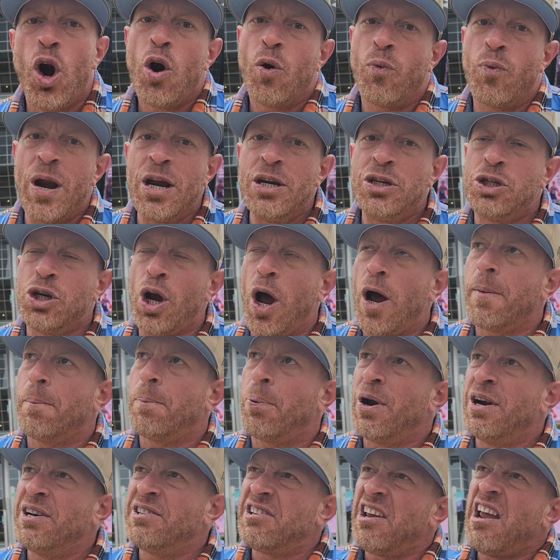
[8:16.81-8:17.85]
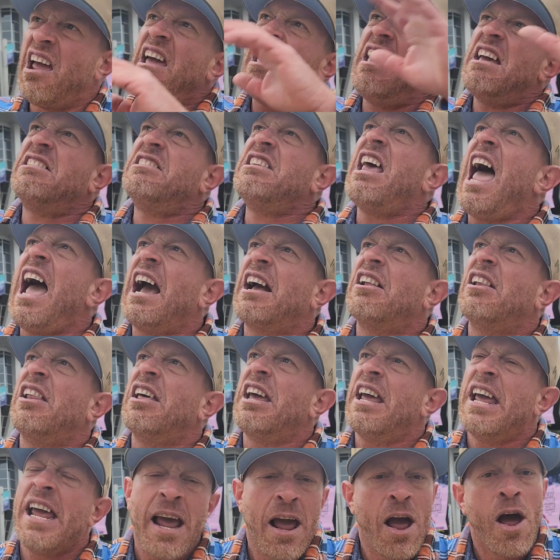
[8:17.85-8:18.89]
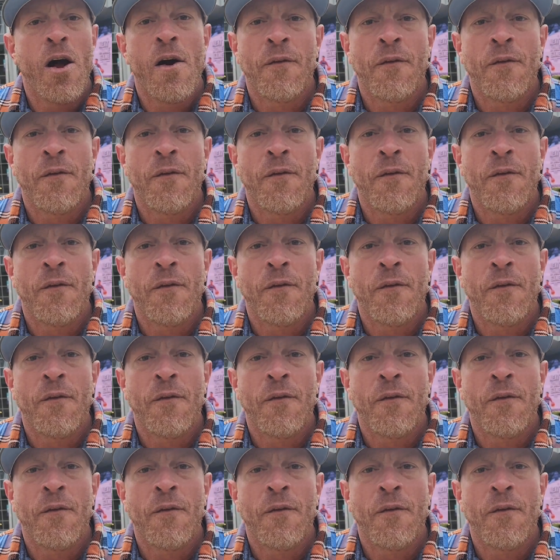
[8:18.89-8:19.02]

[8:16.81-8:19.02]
Rayshawn Prince, exactly,